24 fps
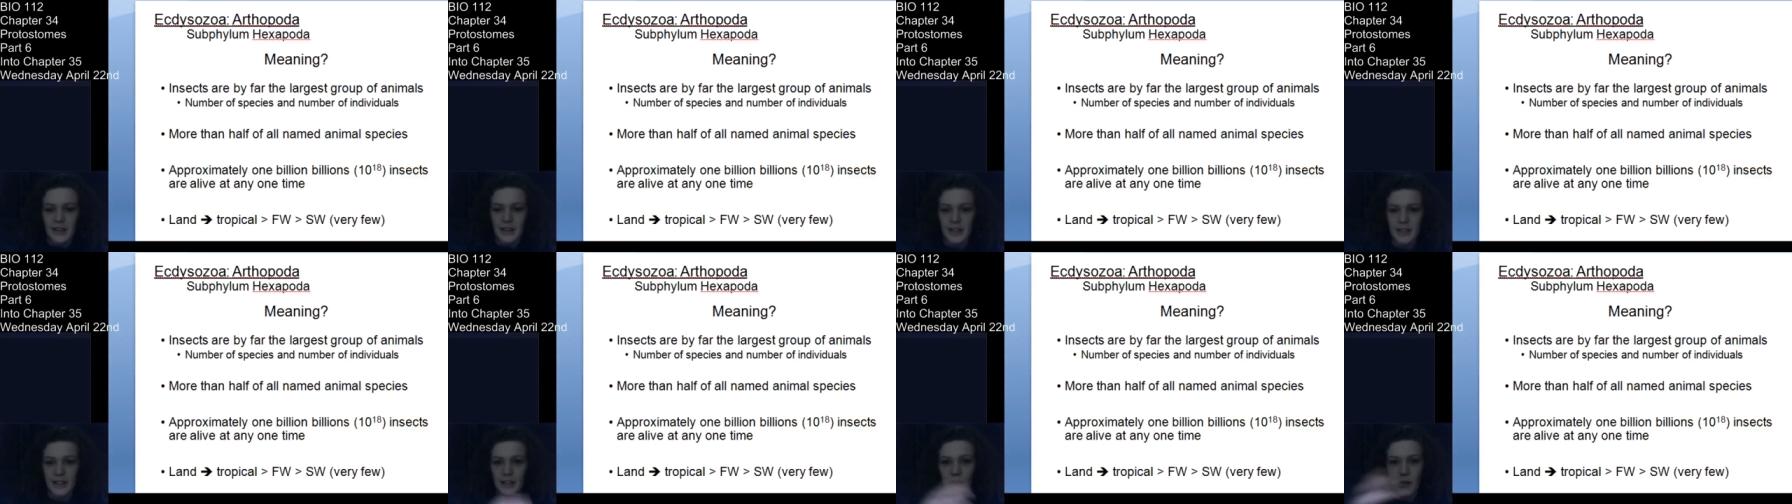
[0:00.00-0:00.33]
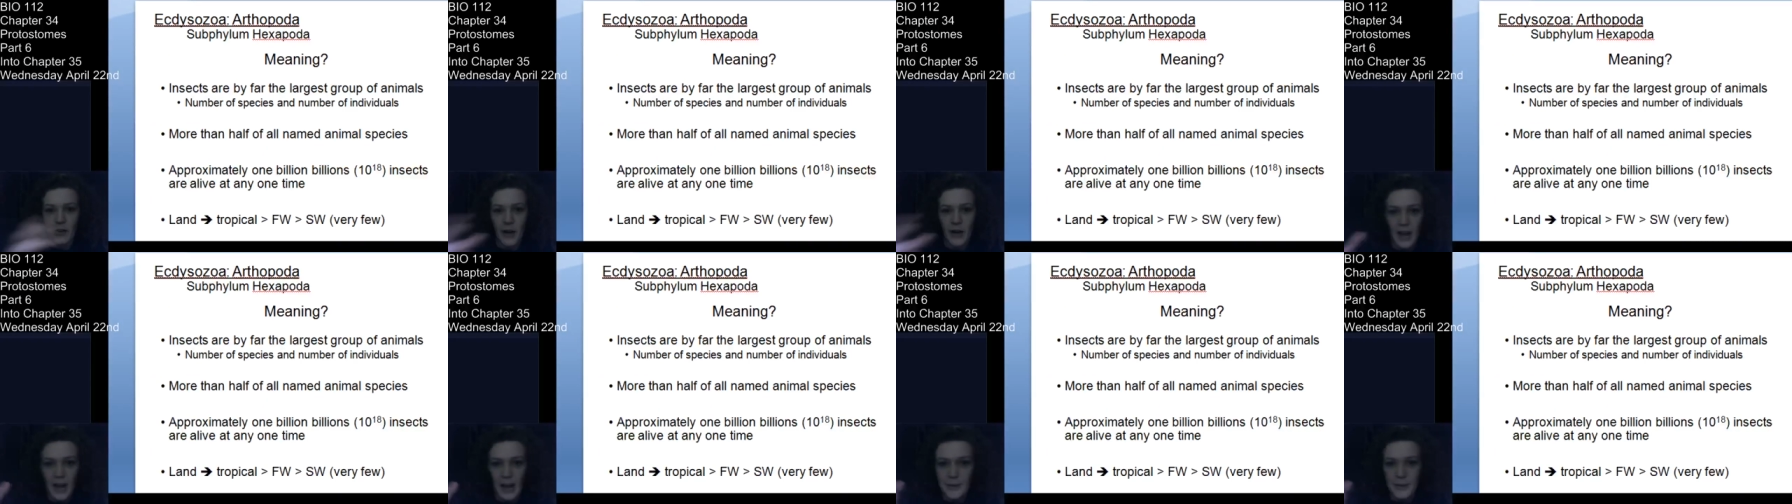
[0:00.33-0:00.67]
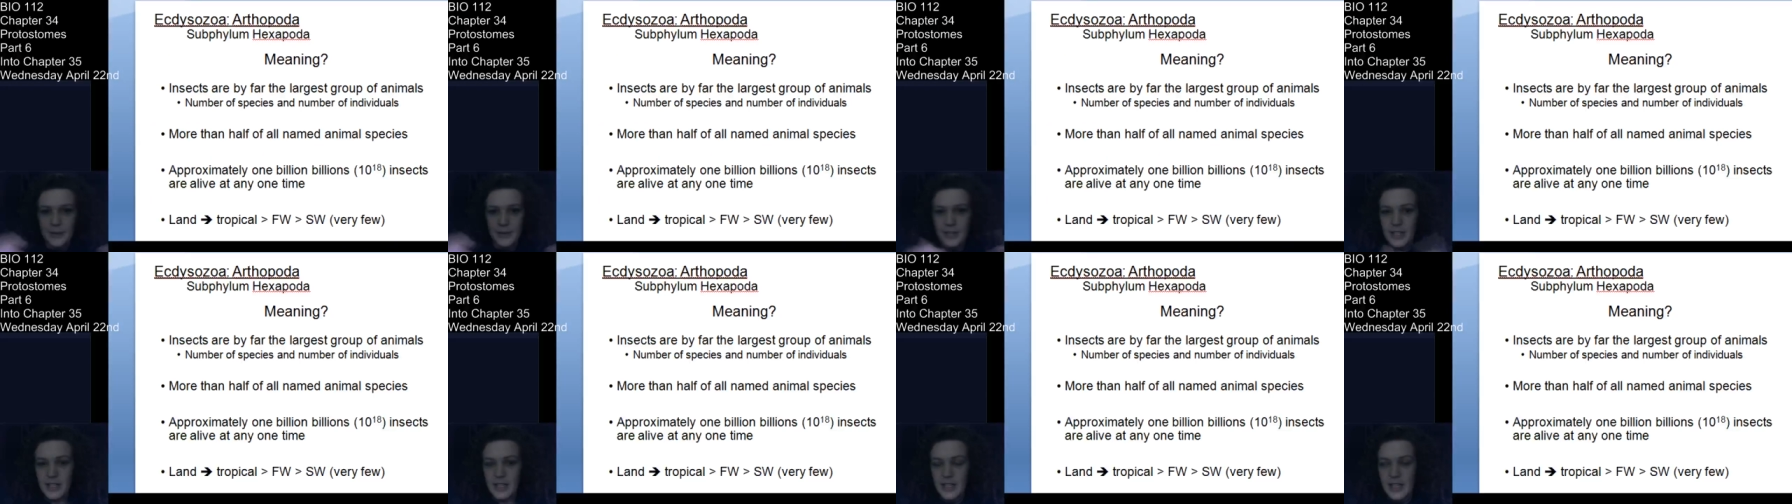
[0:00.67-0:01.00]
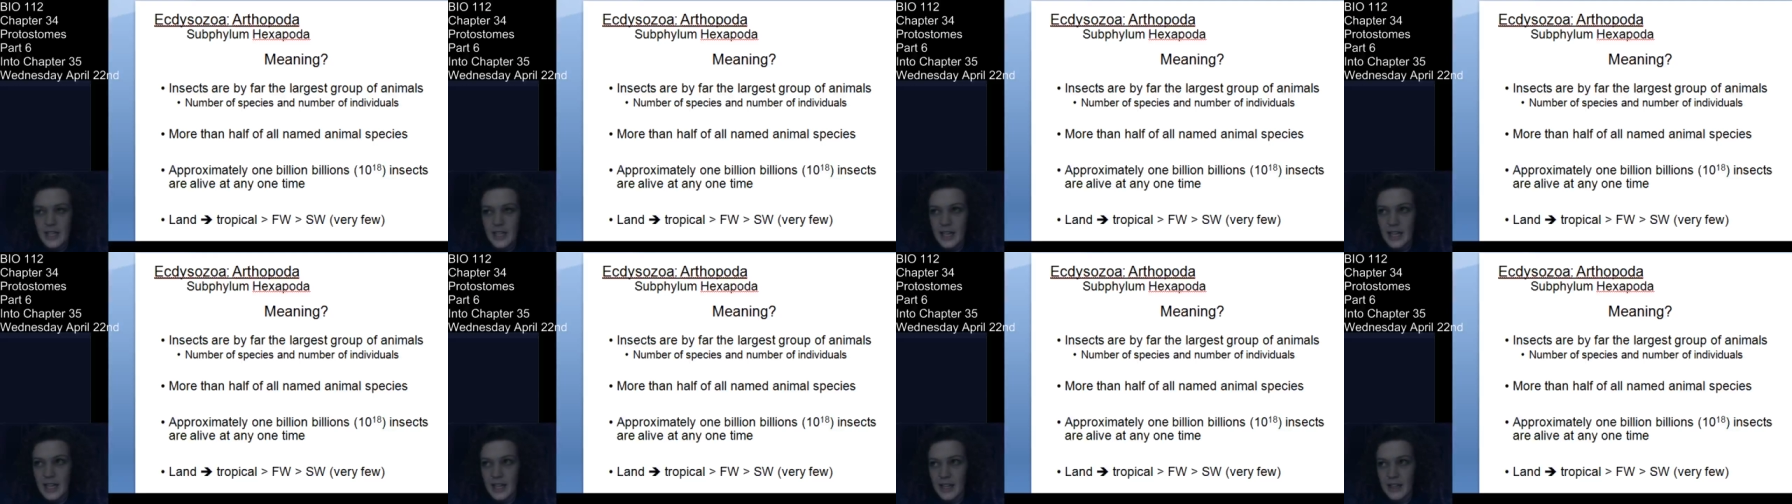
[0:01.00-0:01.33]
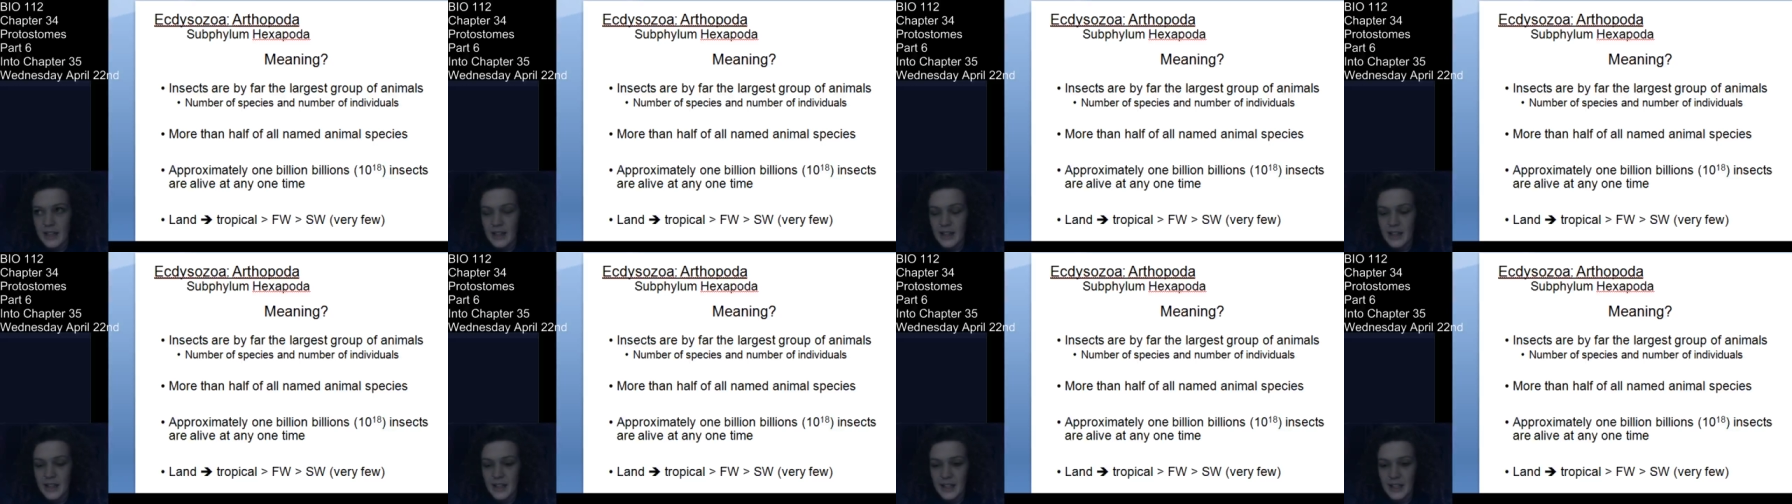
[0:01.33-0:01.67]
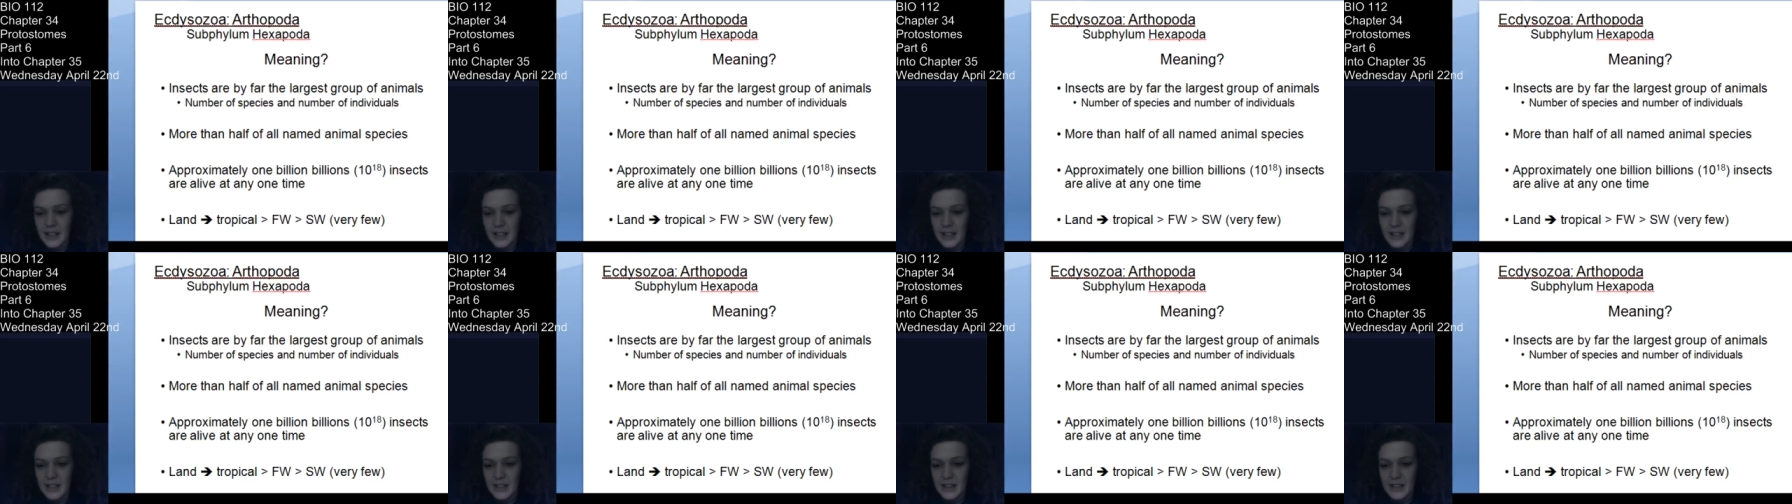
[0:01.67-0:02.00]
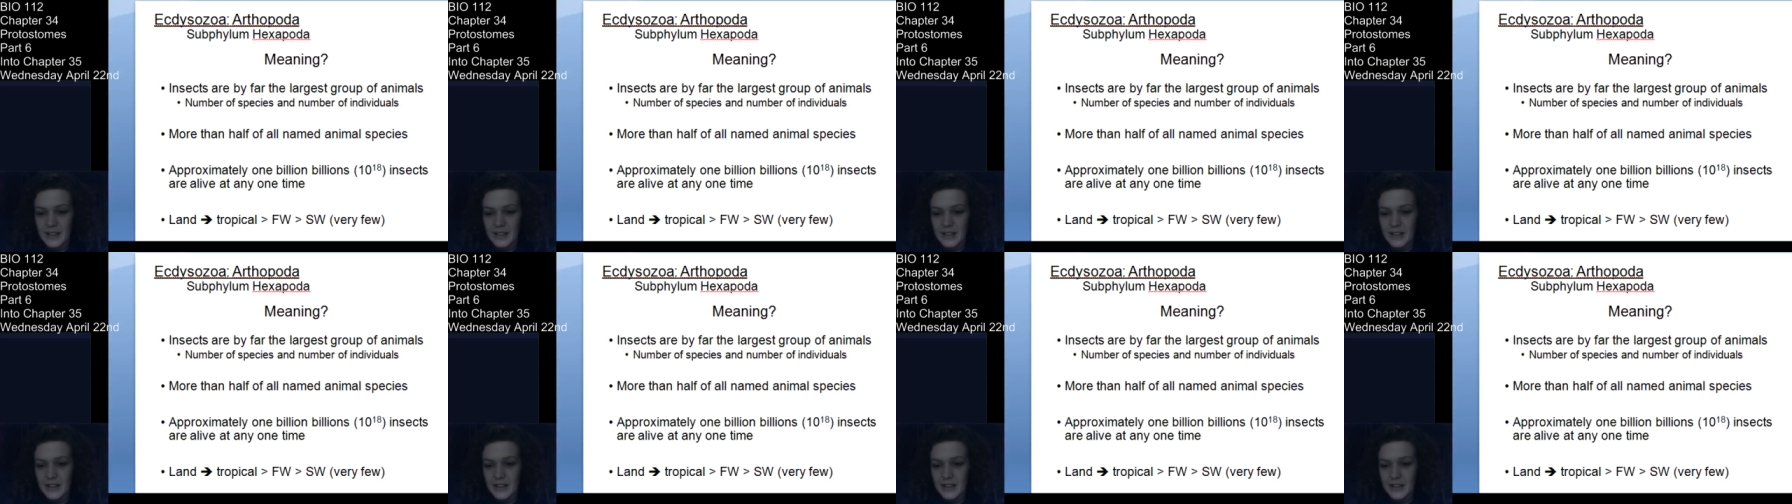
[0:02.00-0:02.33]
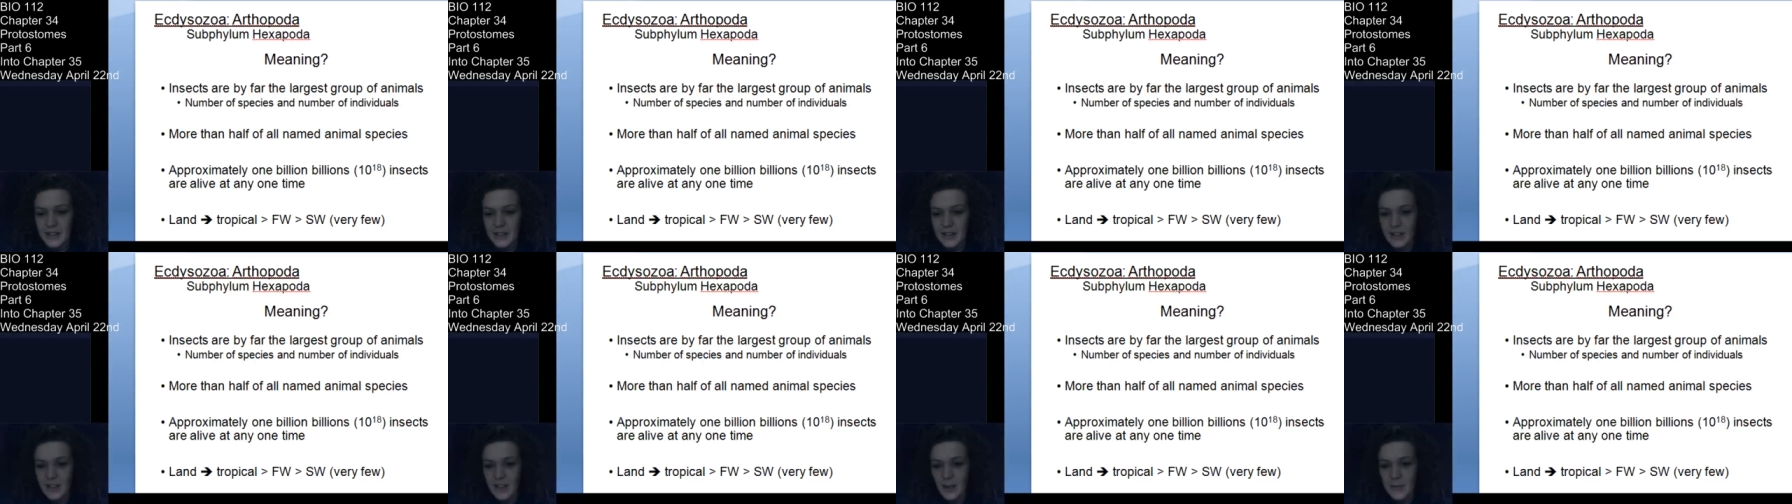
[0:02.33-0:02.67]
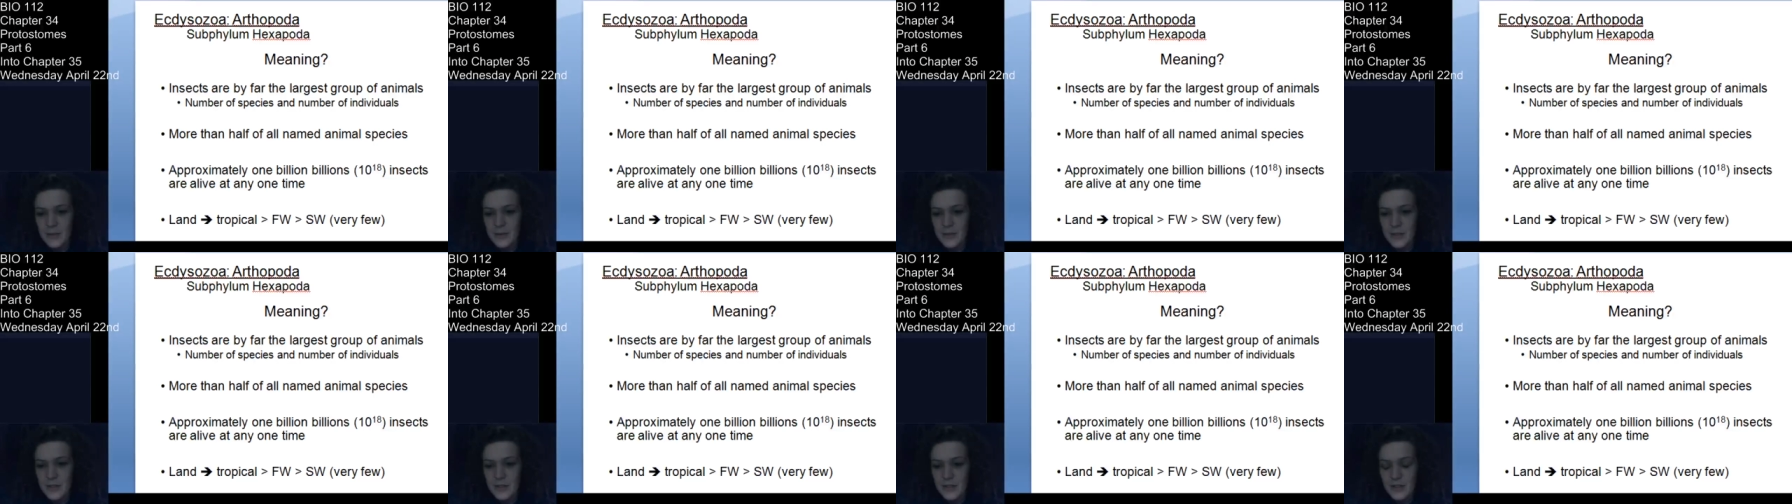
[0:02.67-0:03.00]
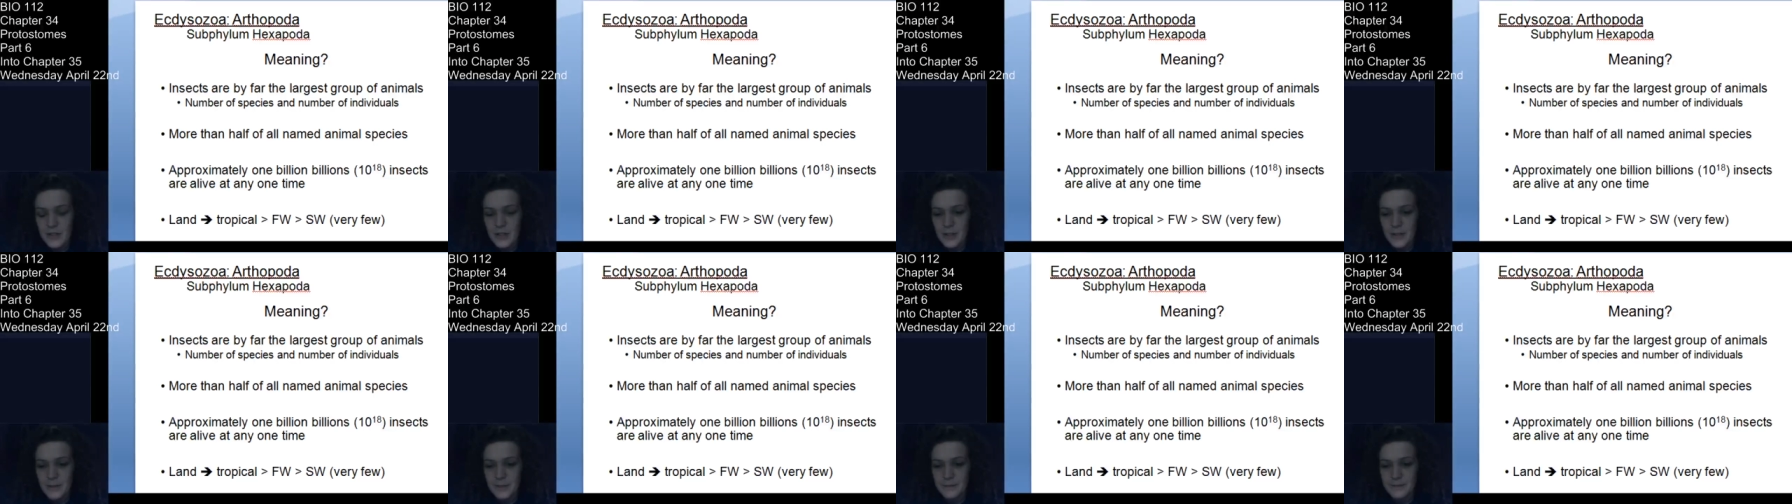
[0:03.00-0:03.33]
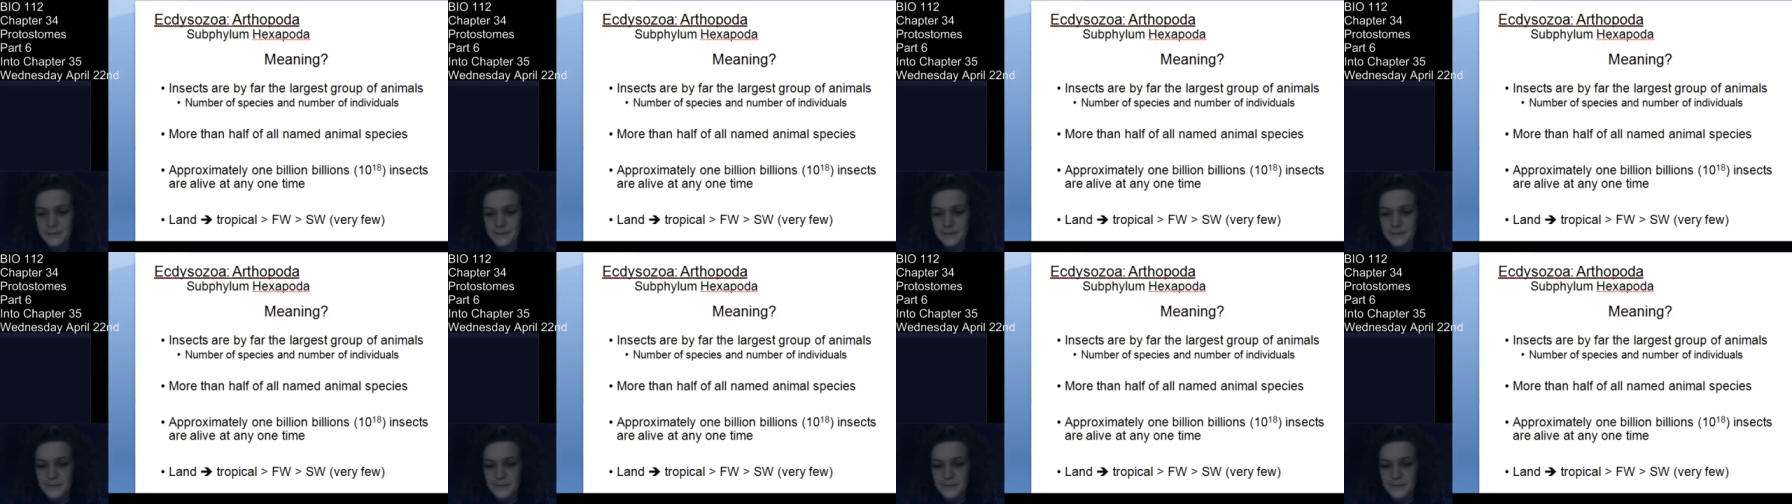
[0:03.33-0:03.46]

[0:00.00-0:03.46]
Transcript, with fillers: like the crabs and the the lobsters do.